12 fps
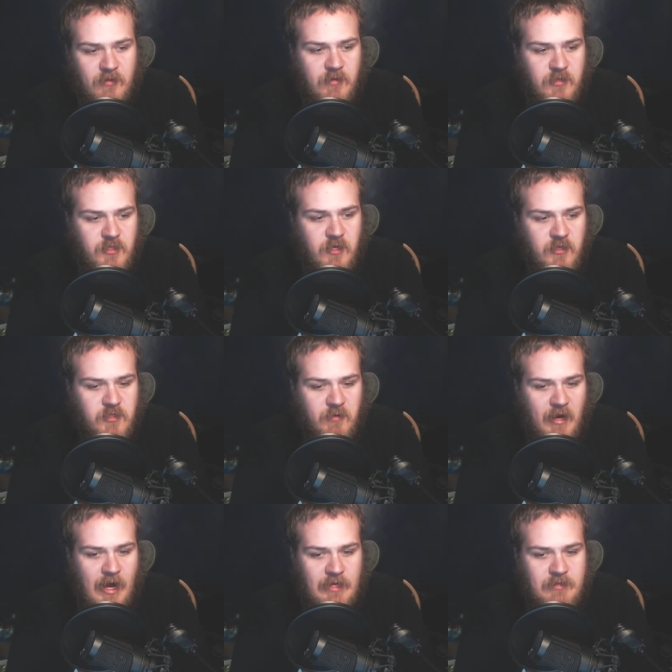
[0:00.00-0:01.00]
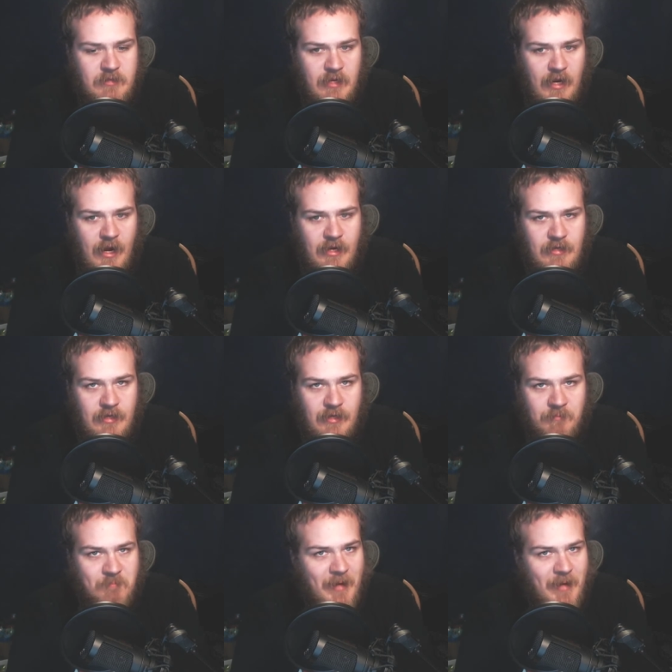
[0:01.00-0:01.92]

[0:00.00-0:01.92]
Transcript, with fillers: She also asked, and um,